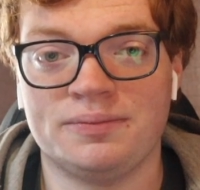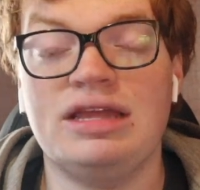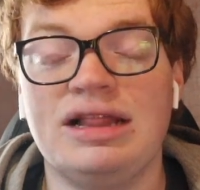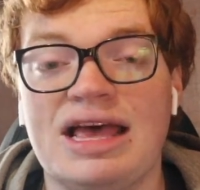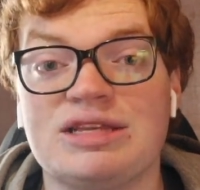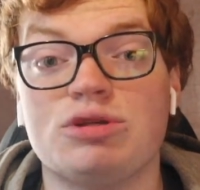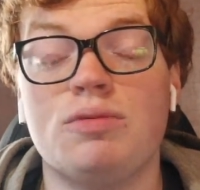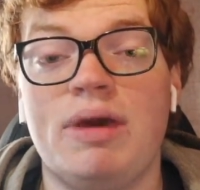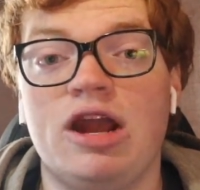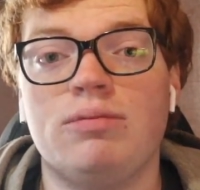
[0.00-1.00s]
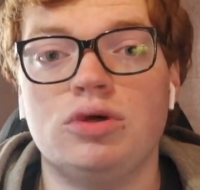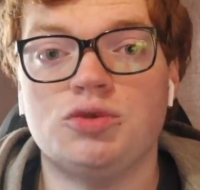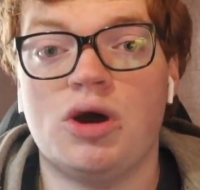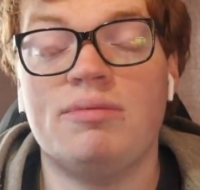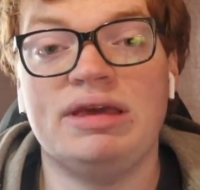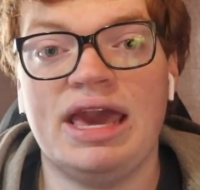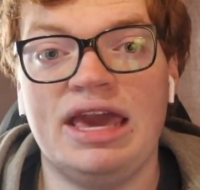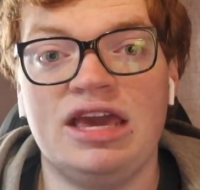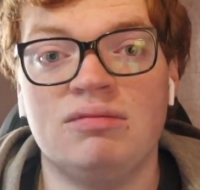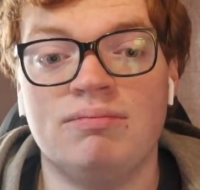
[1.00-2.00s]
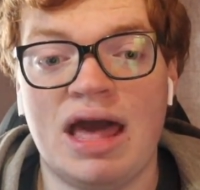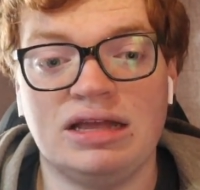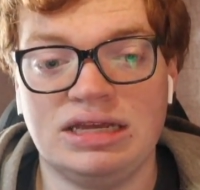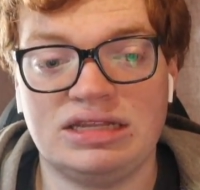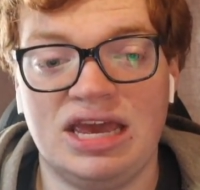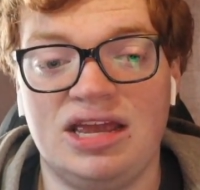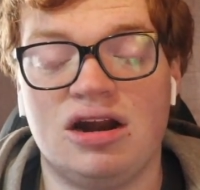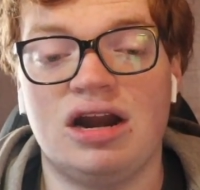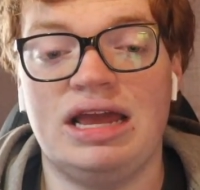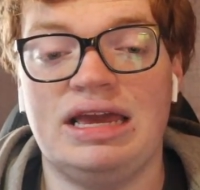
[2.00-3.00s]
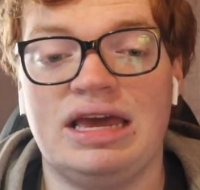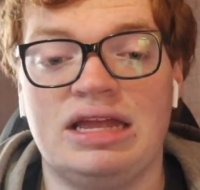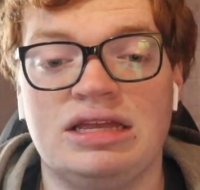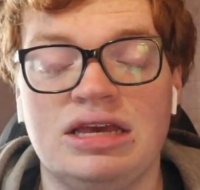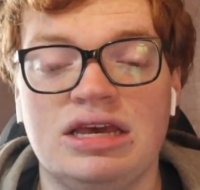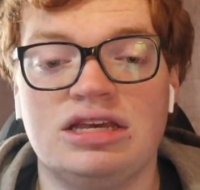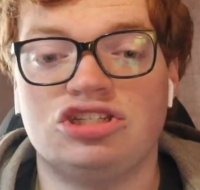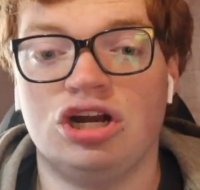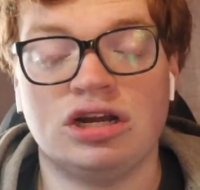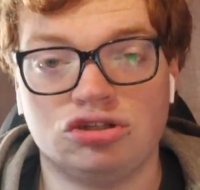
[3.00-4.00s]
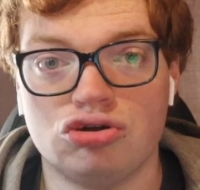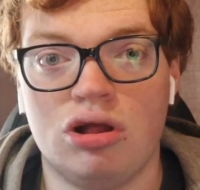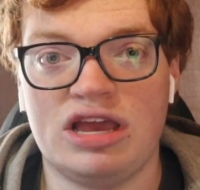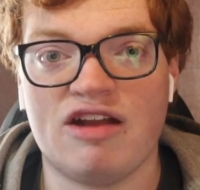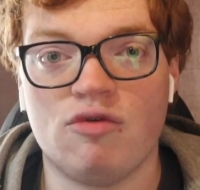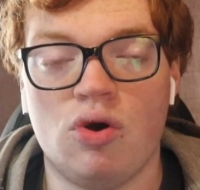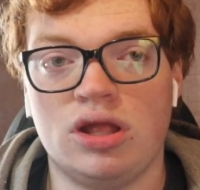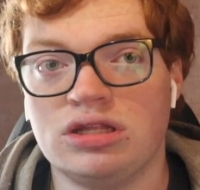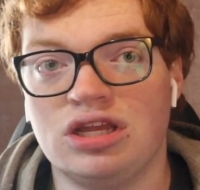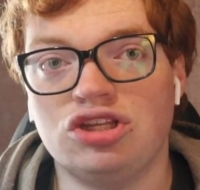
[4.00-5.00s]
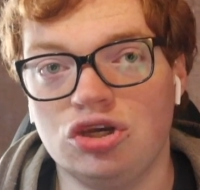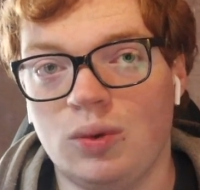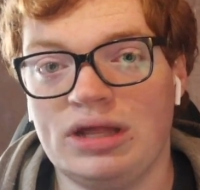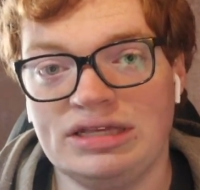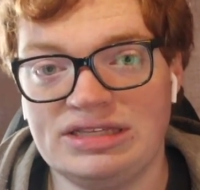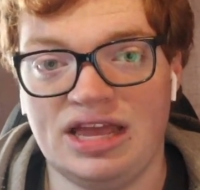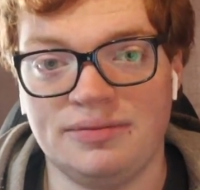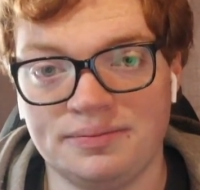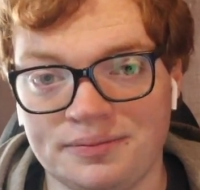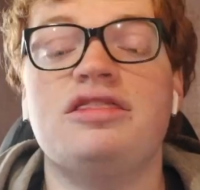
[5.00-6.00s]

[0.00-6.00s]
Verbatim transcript: In the last episode, Mayor Bourgeois became maledictator and started controlling everyone to do what he said.